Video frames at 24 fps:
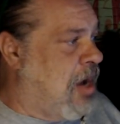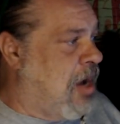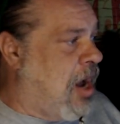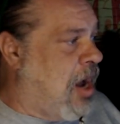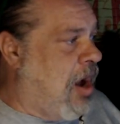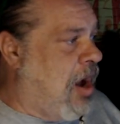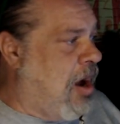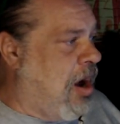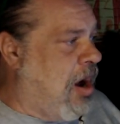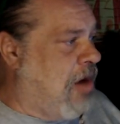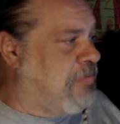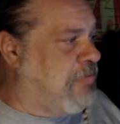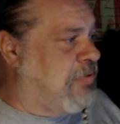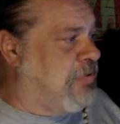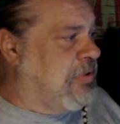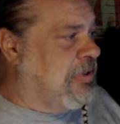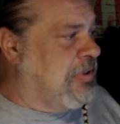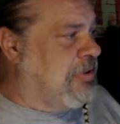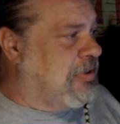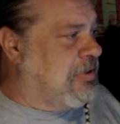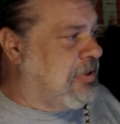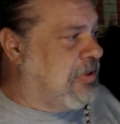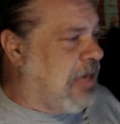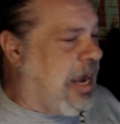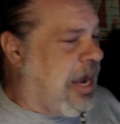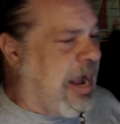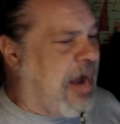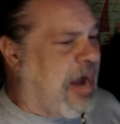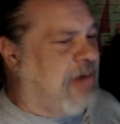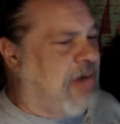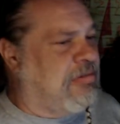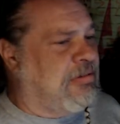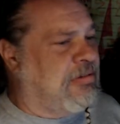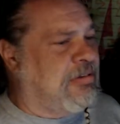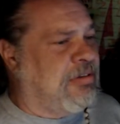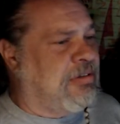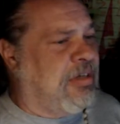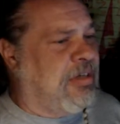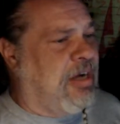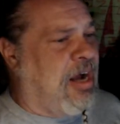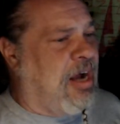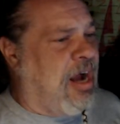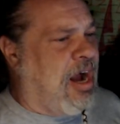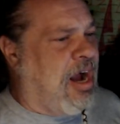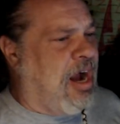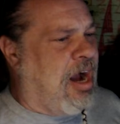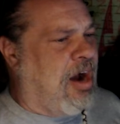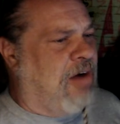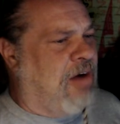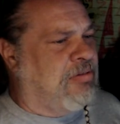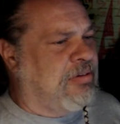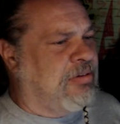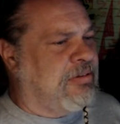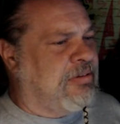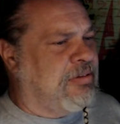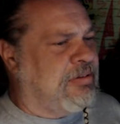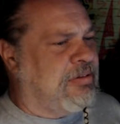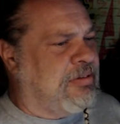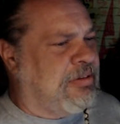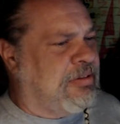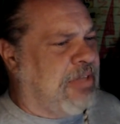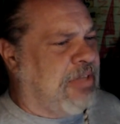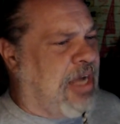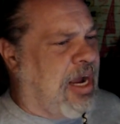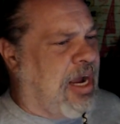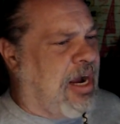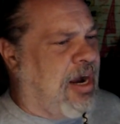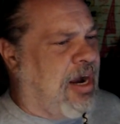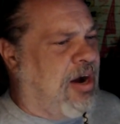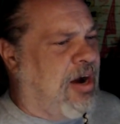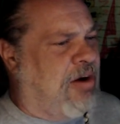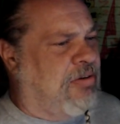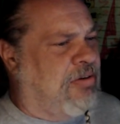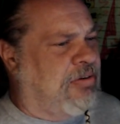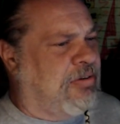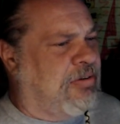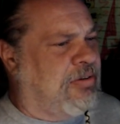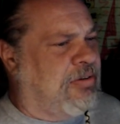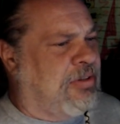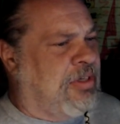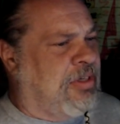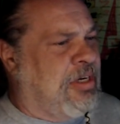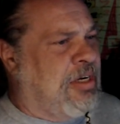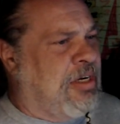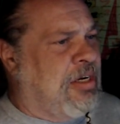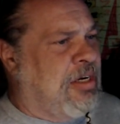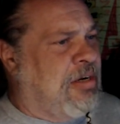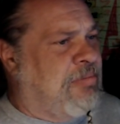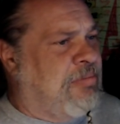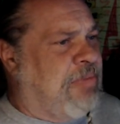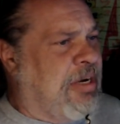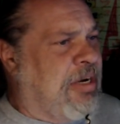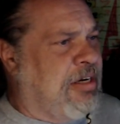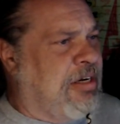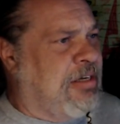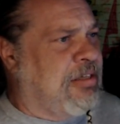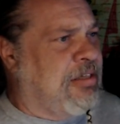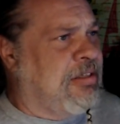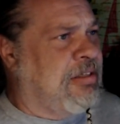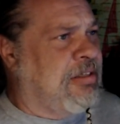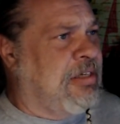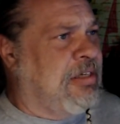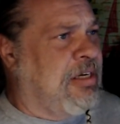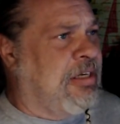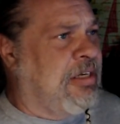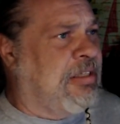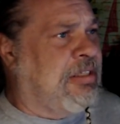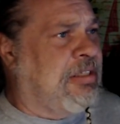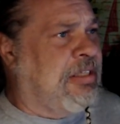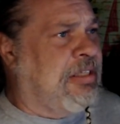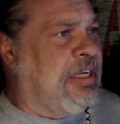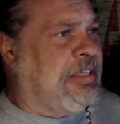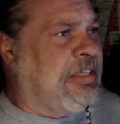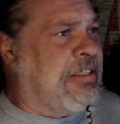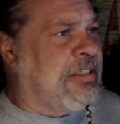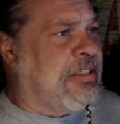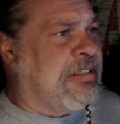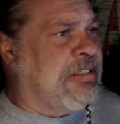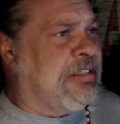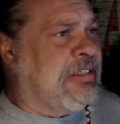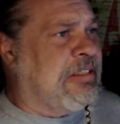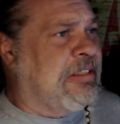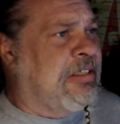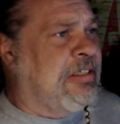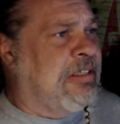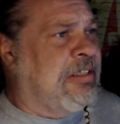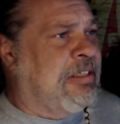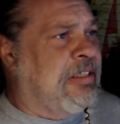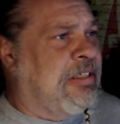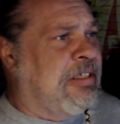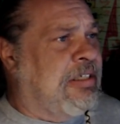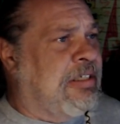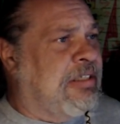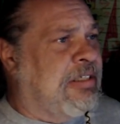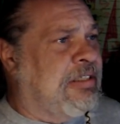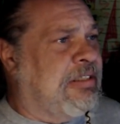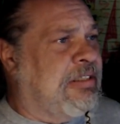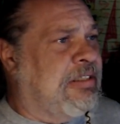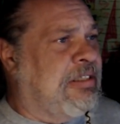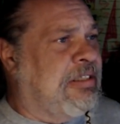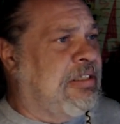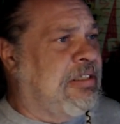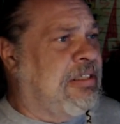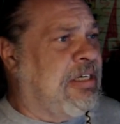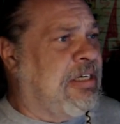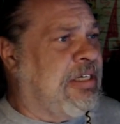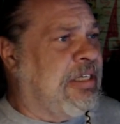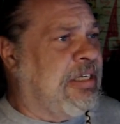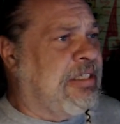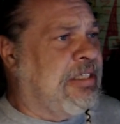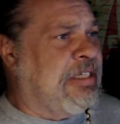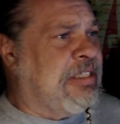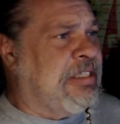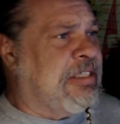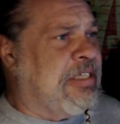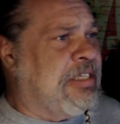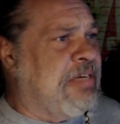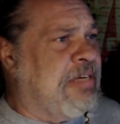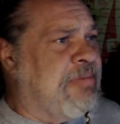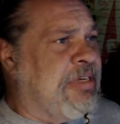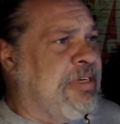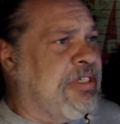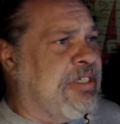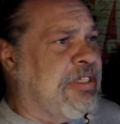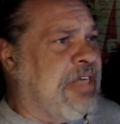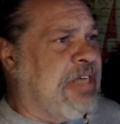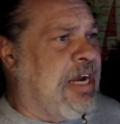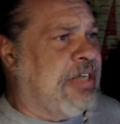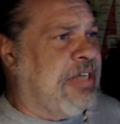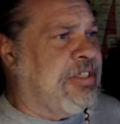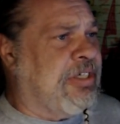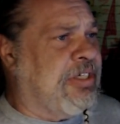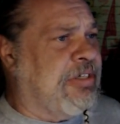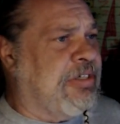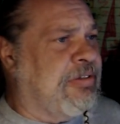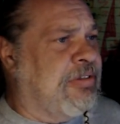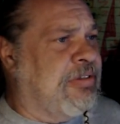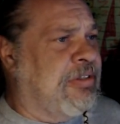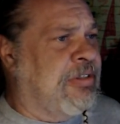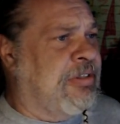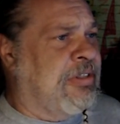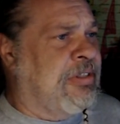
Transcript: Oh, ow, ow, ow. But look at this cement statue.